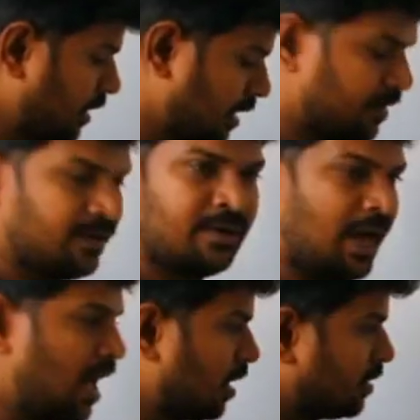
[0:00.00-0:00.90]
and
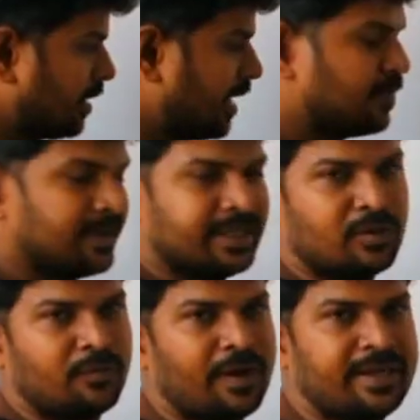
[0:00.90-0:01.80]
that
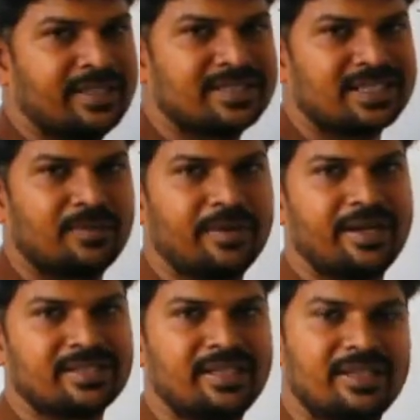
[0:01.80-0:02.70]
method to find the
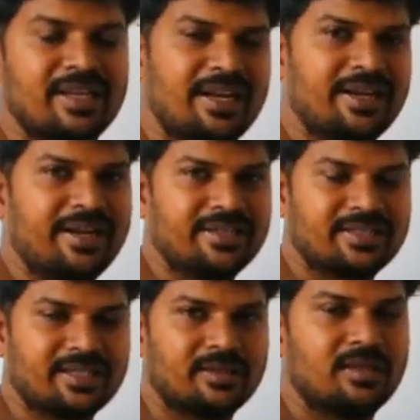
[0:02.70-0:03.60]
circumradius and in
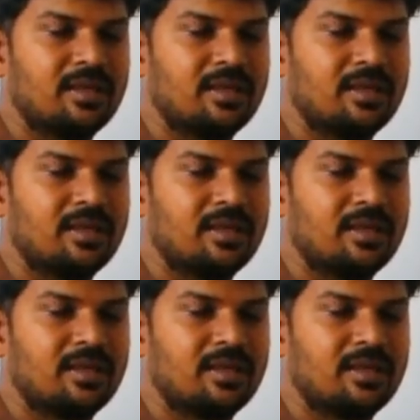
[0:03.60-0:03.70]
radius here.